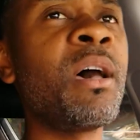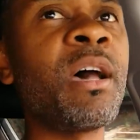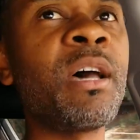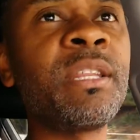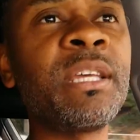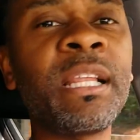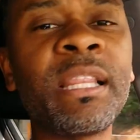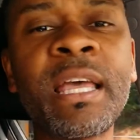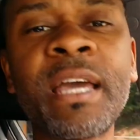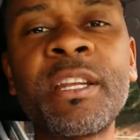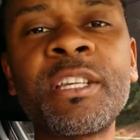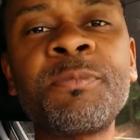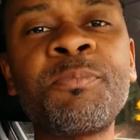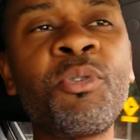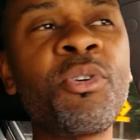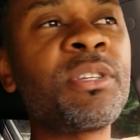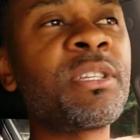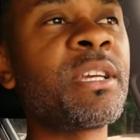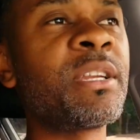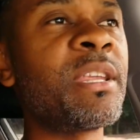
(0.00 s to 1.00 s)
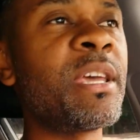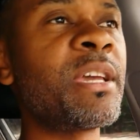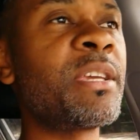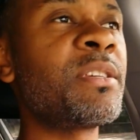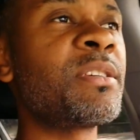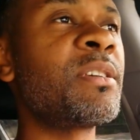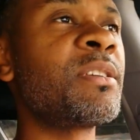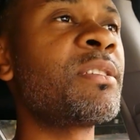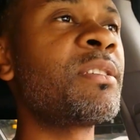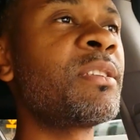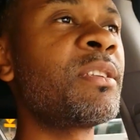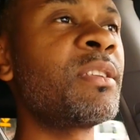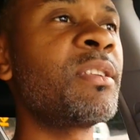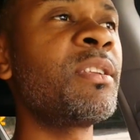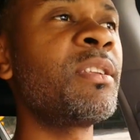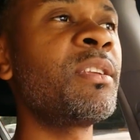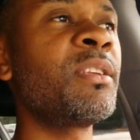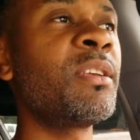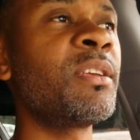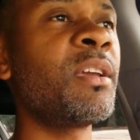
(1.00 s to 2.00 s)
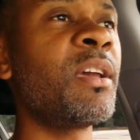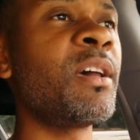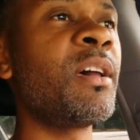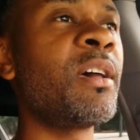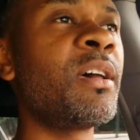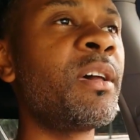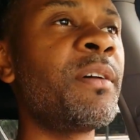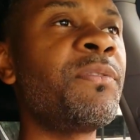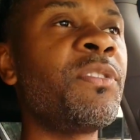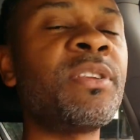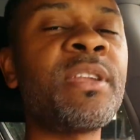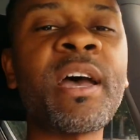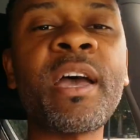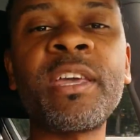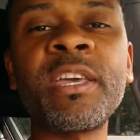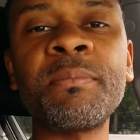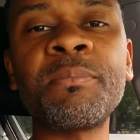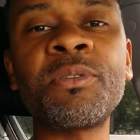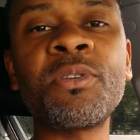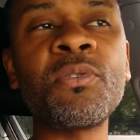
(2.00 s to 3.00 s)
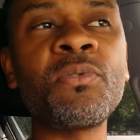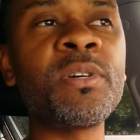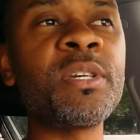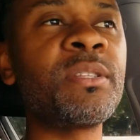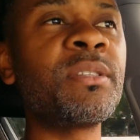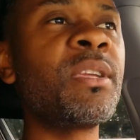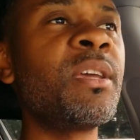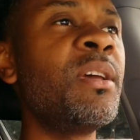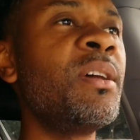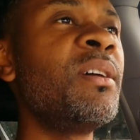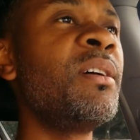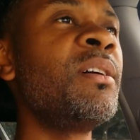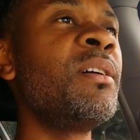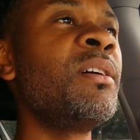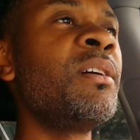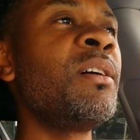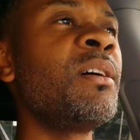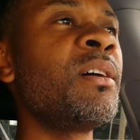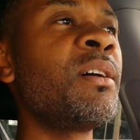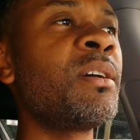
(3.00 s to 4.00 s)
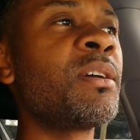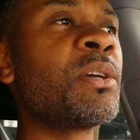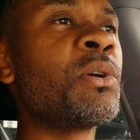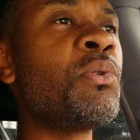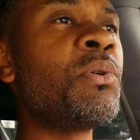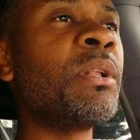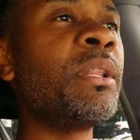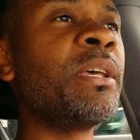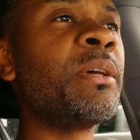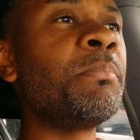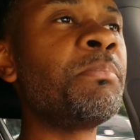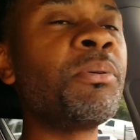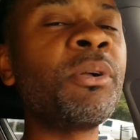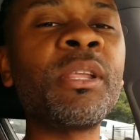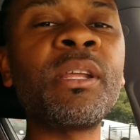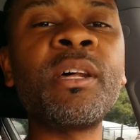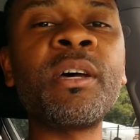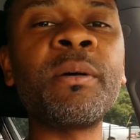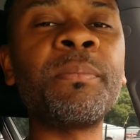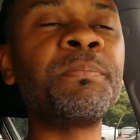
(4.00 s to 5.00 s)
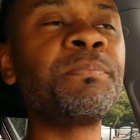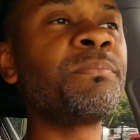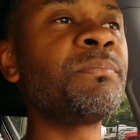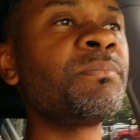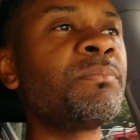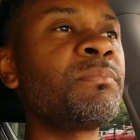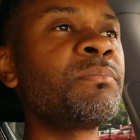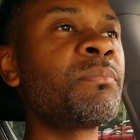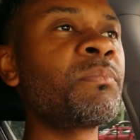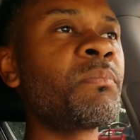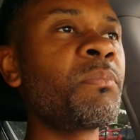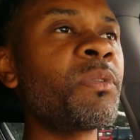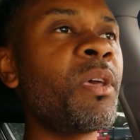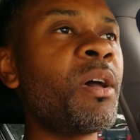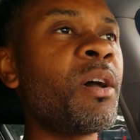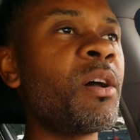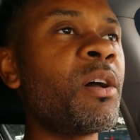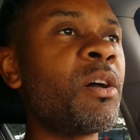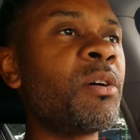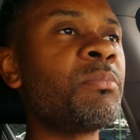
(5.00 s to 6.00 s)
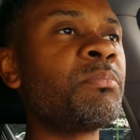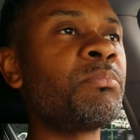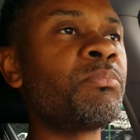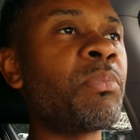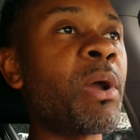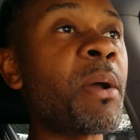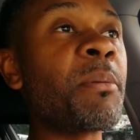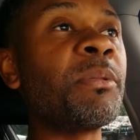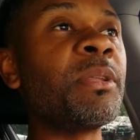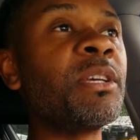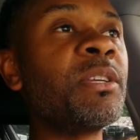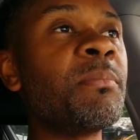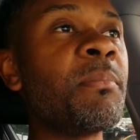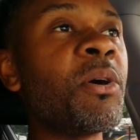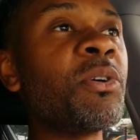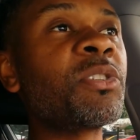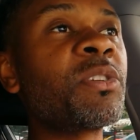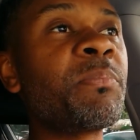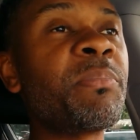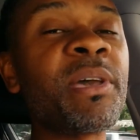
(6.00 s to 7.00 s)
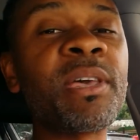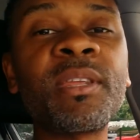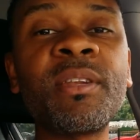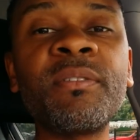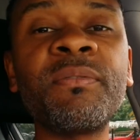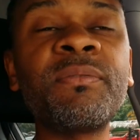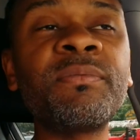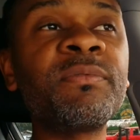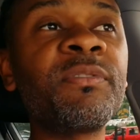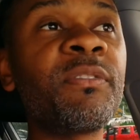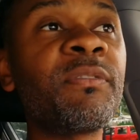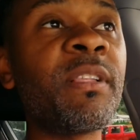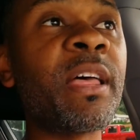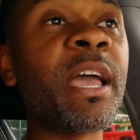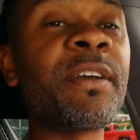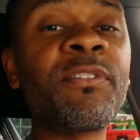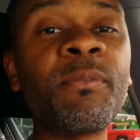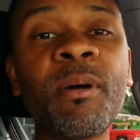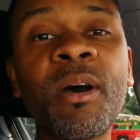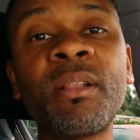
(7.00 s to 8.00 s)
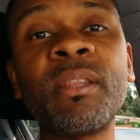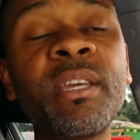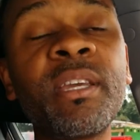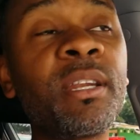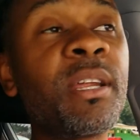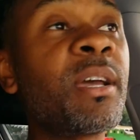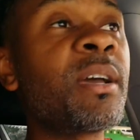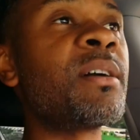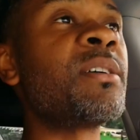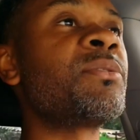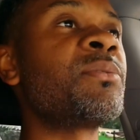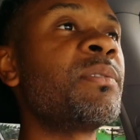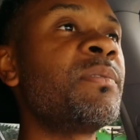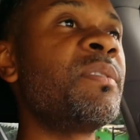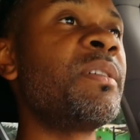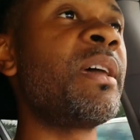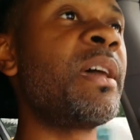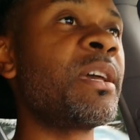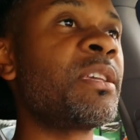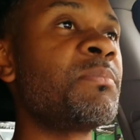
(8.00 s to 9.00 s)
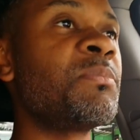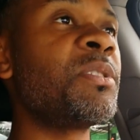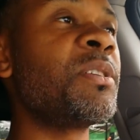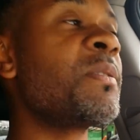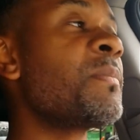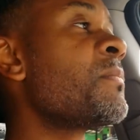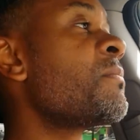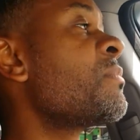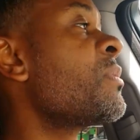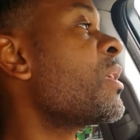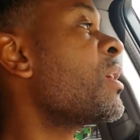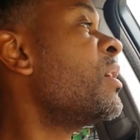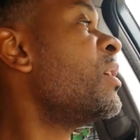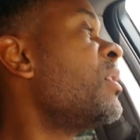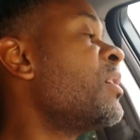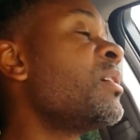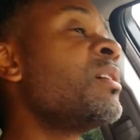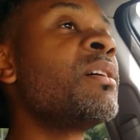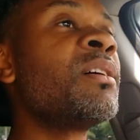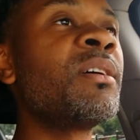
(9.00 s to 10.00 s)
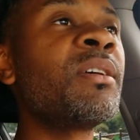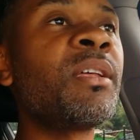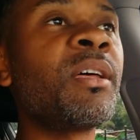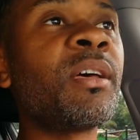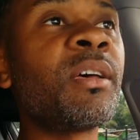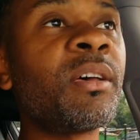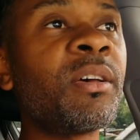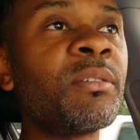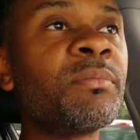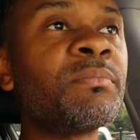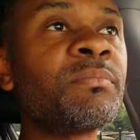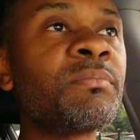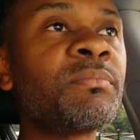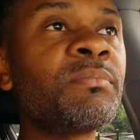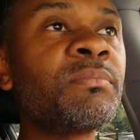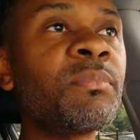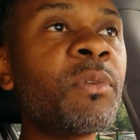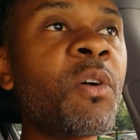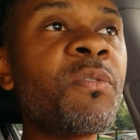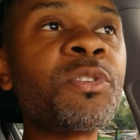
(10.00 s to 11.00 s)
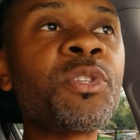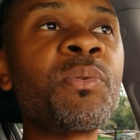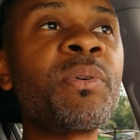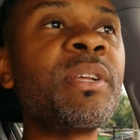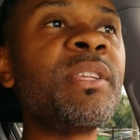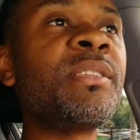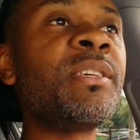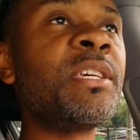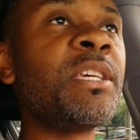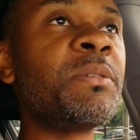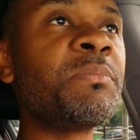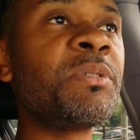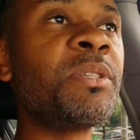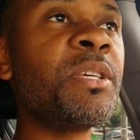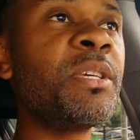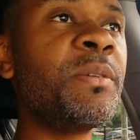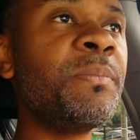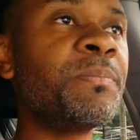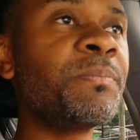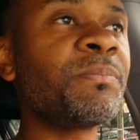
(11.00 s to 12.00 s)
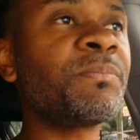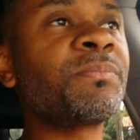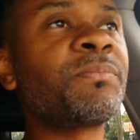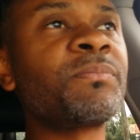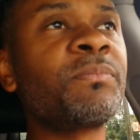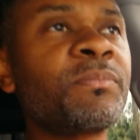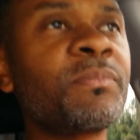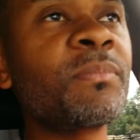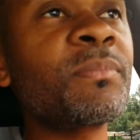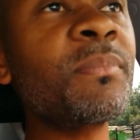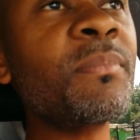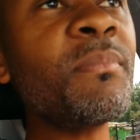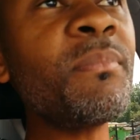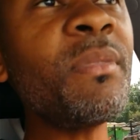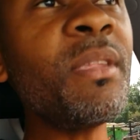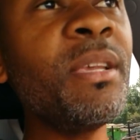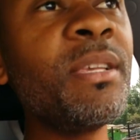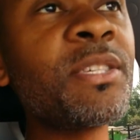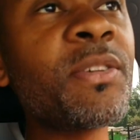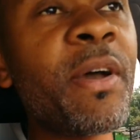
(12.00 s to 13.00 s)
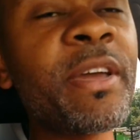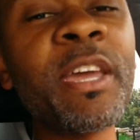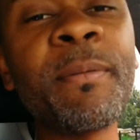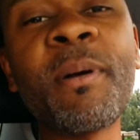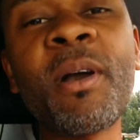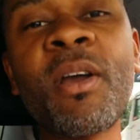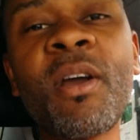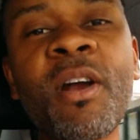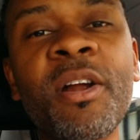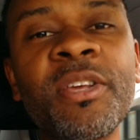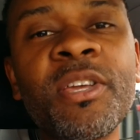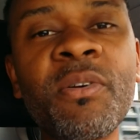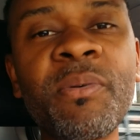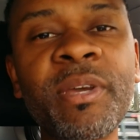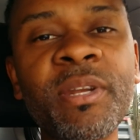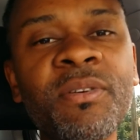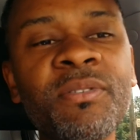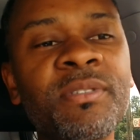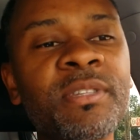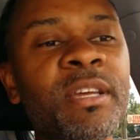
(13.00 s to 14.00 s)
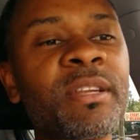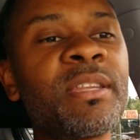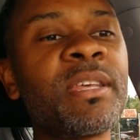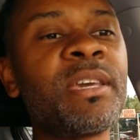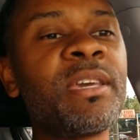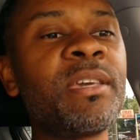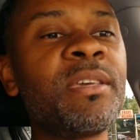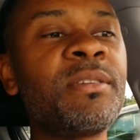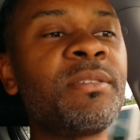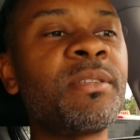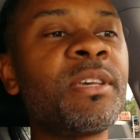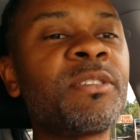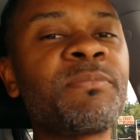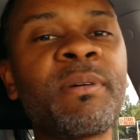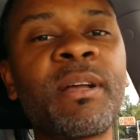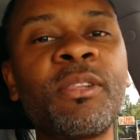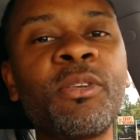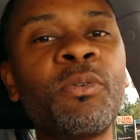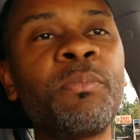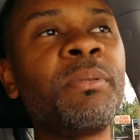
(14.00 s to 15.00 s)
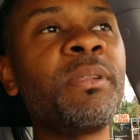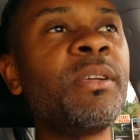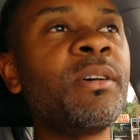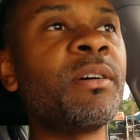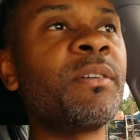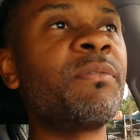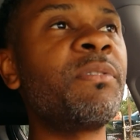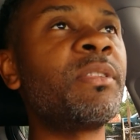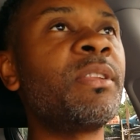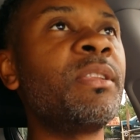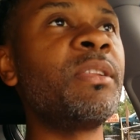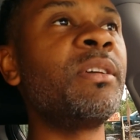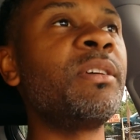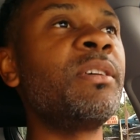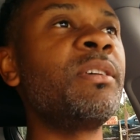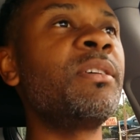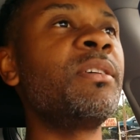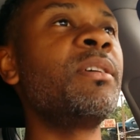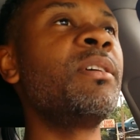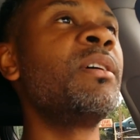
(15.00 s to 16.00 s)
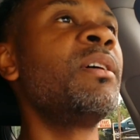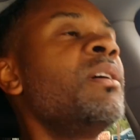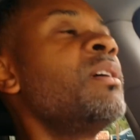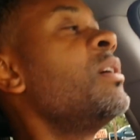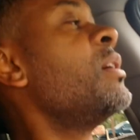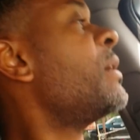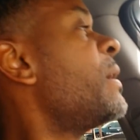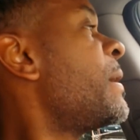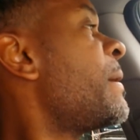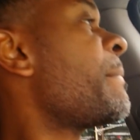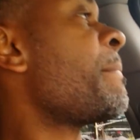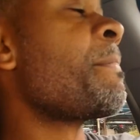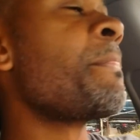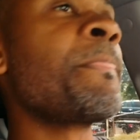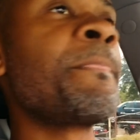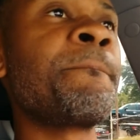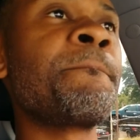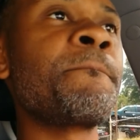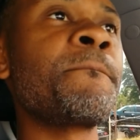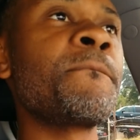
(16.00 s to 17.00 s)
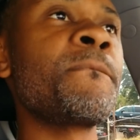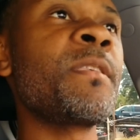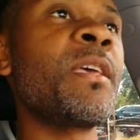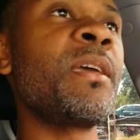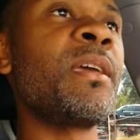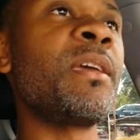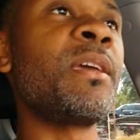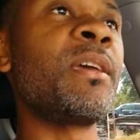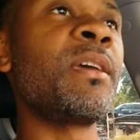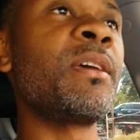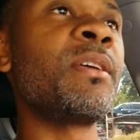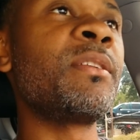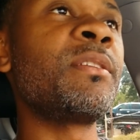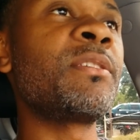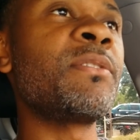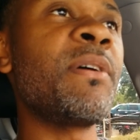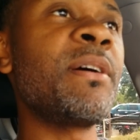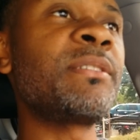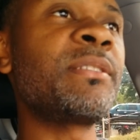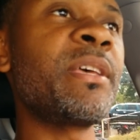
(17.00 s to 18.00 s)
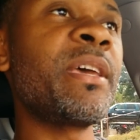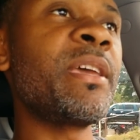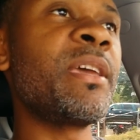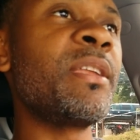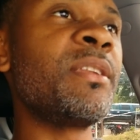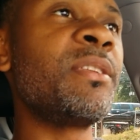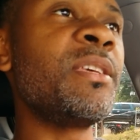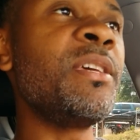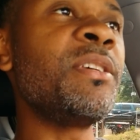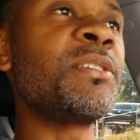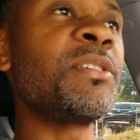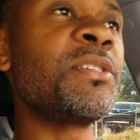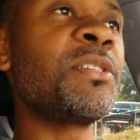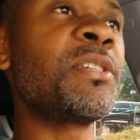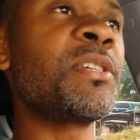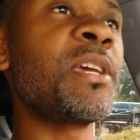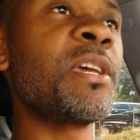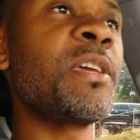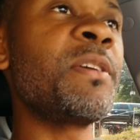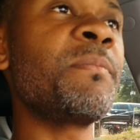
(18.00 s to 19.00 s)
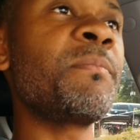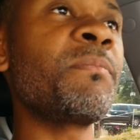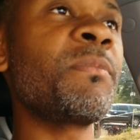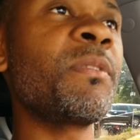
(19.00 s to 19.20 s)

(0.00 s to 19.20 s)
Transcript: the Atlanta Sports Connection. If you're not hip to it, Google it, pull it up. Probably the most competitive flag football in the country, if you ask me. Over 20 teams deep. So I get my cardio in on Sundays. That's my little plug for the league. And so I stay in decent shape.